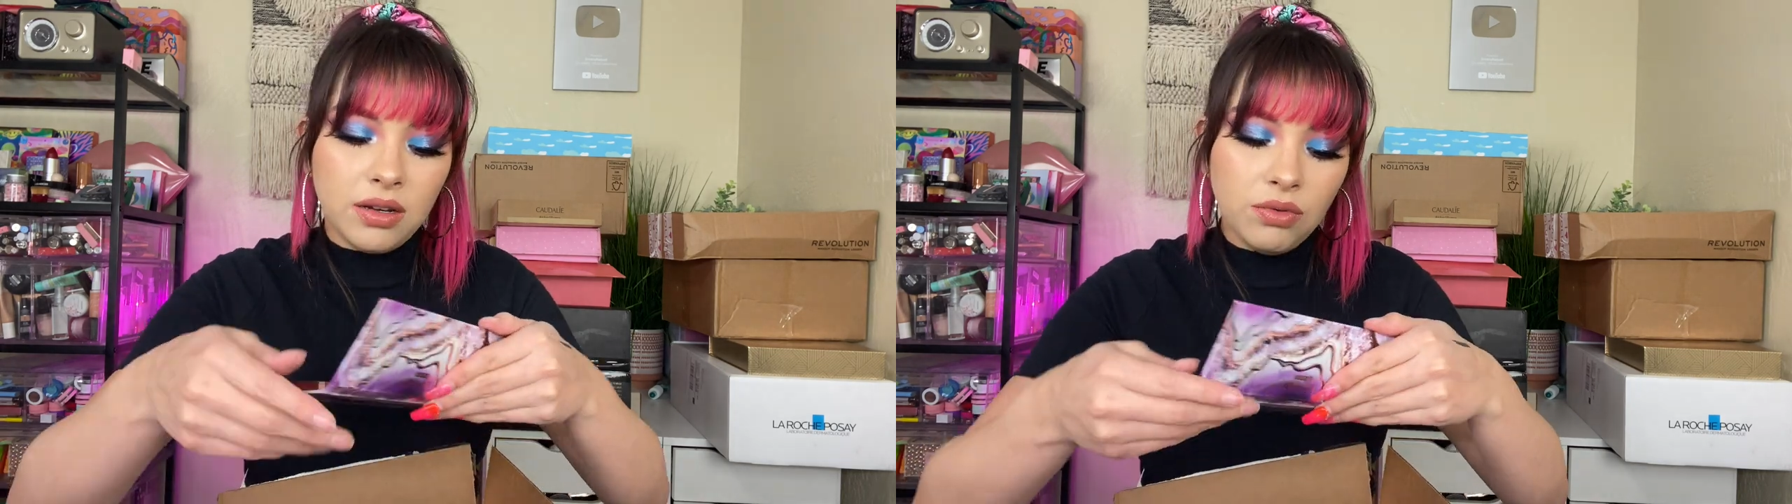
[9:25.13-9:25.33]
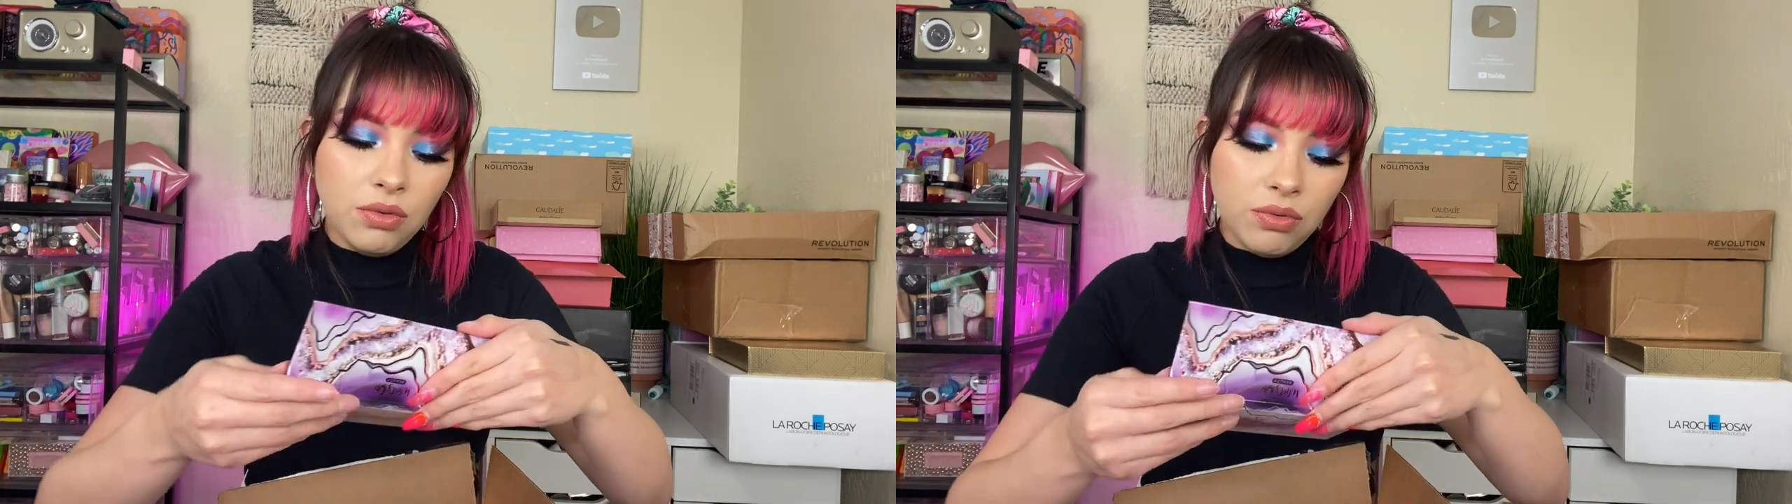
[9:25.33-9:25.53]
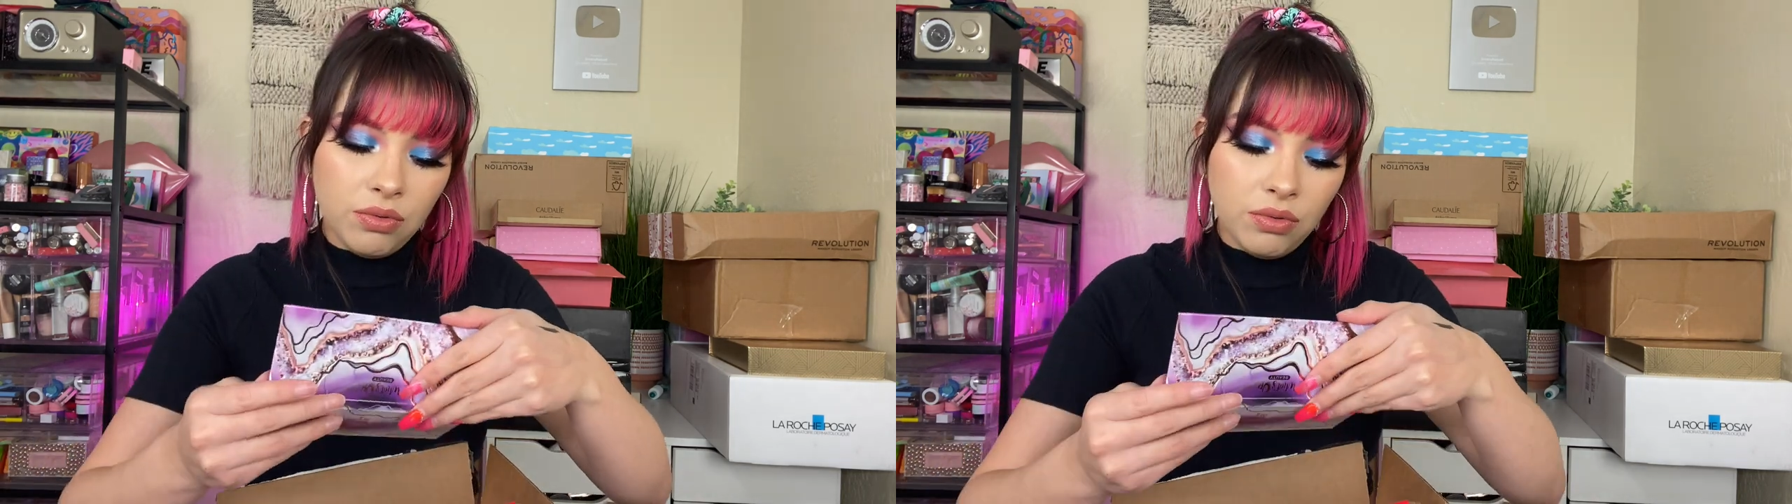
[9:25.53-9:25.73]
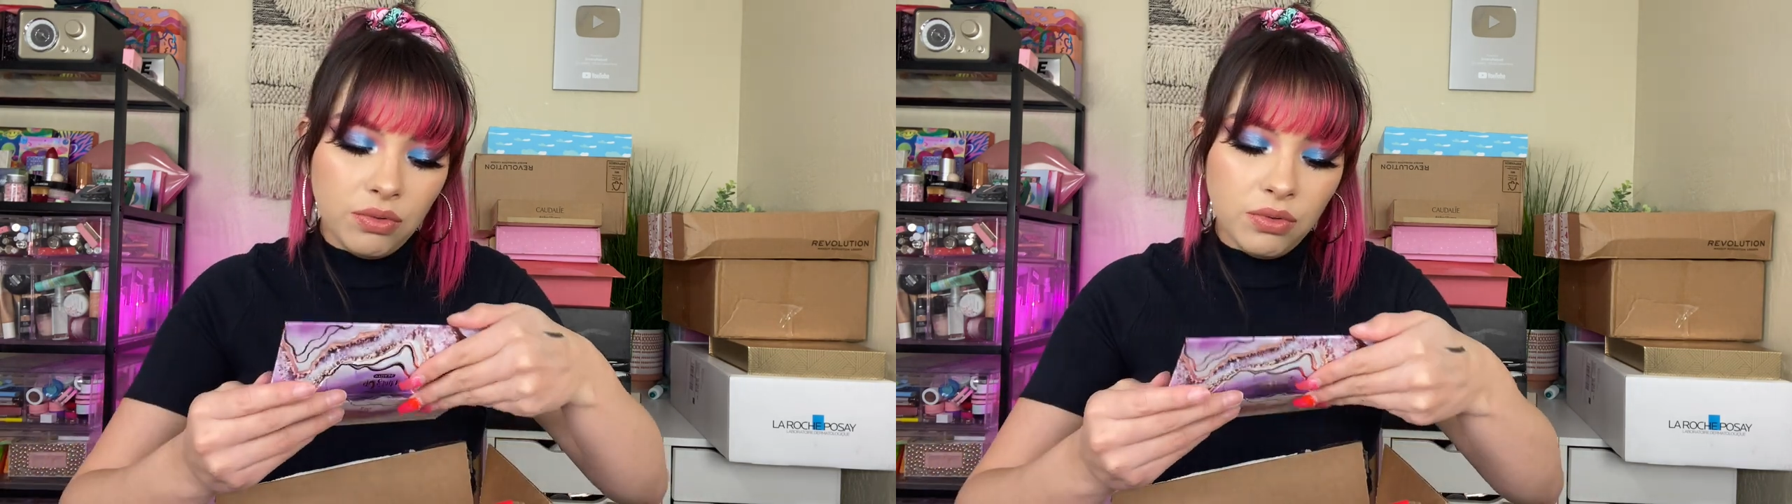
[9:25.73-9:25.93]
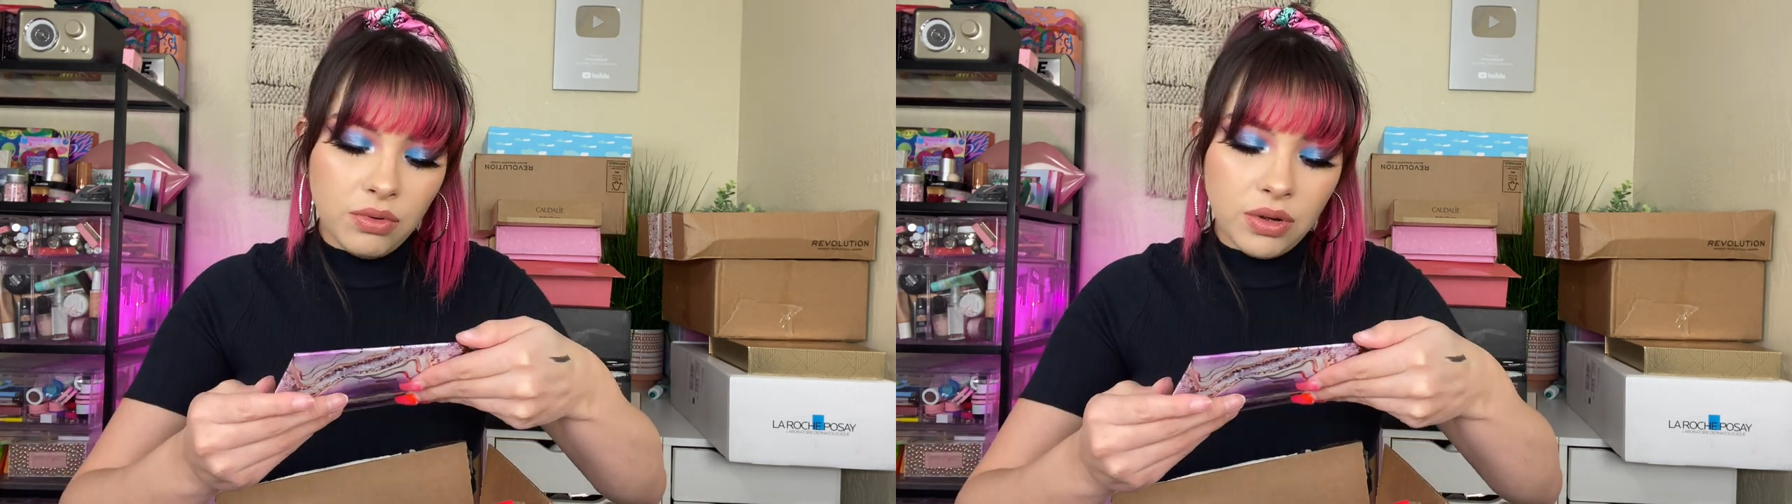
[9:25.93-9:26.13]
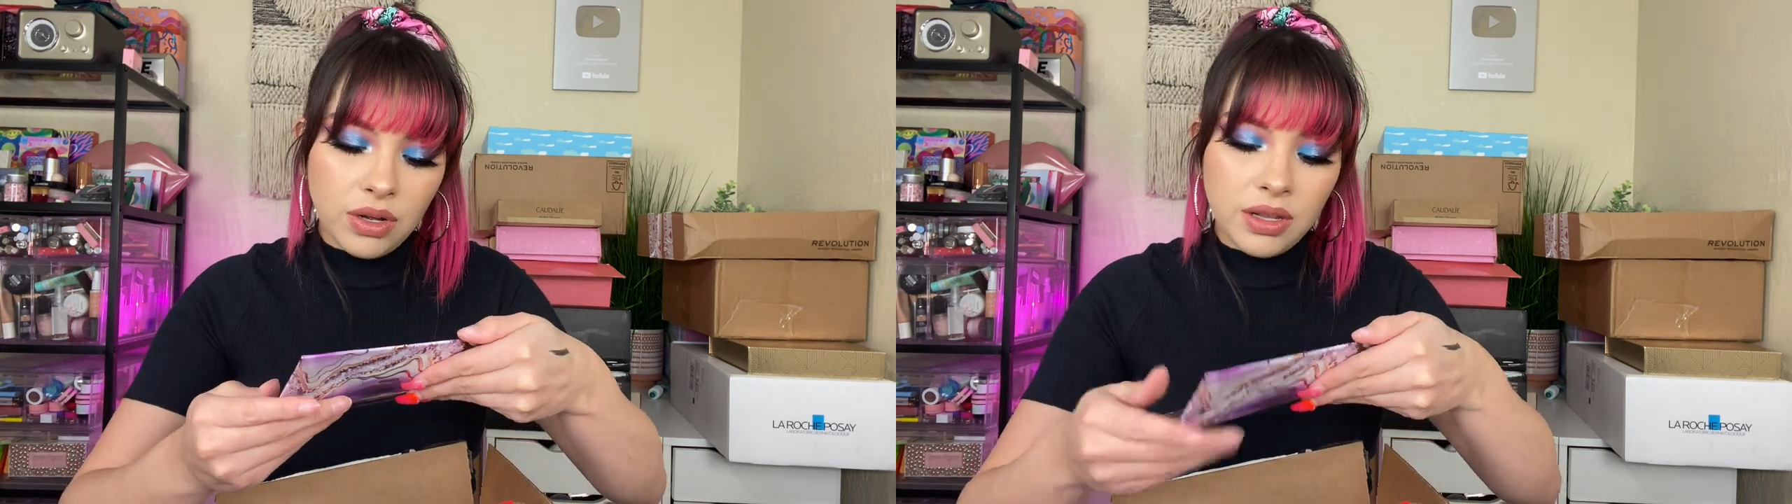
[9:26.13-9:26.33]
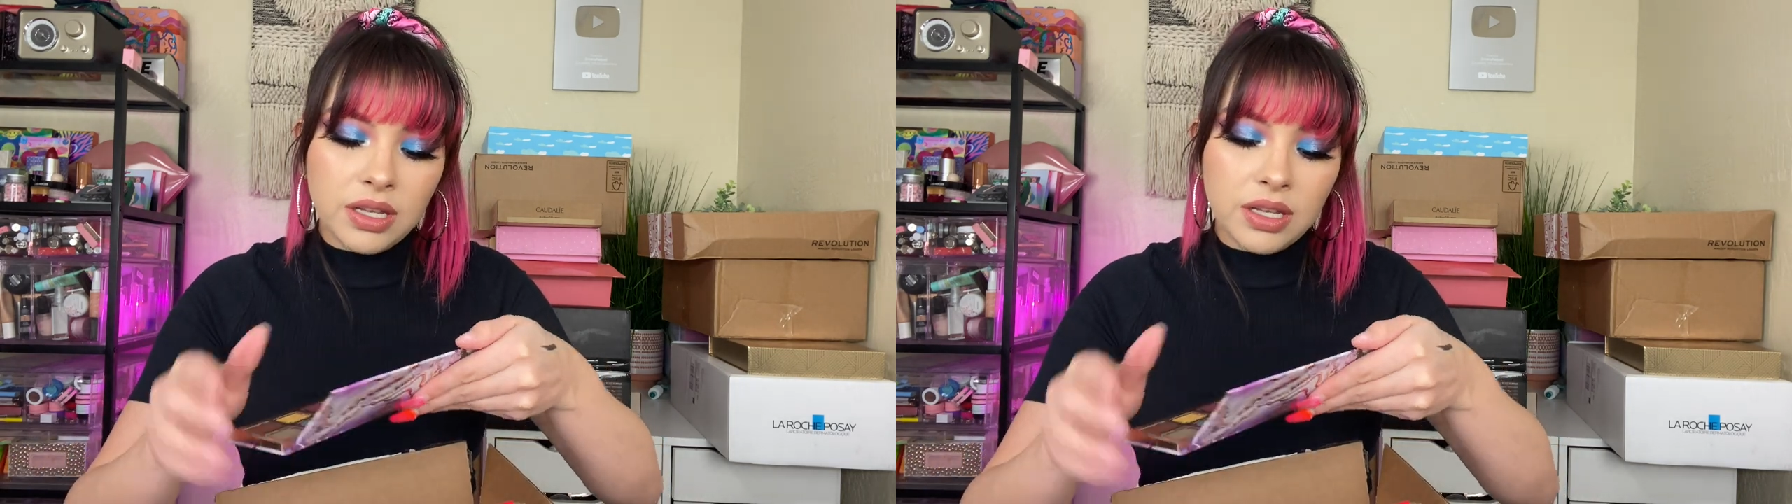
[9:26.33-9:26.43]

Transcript: Ooh,